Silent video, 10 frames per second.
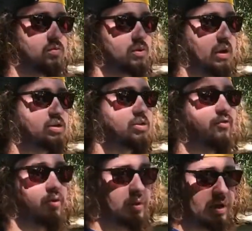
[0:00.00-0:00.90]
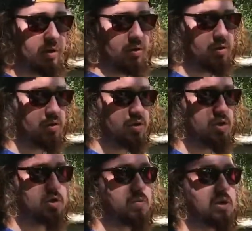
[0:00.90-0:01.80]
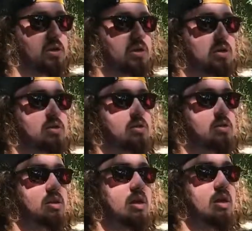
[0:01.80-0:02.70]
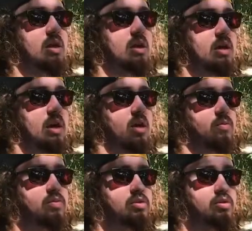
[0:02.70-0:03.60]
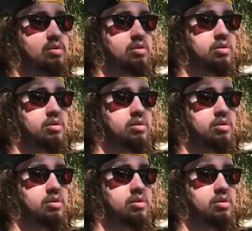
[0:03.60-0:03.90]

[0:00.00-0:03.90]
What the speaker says: especially for beginners, just because then it helps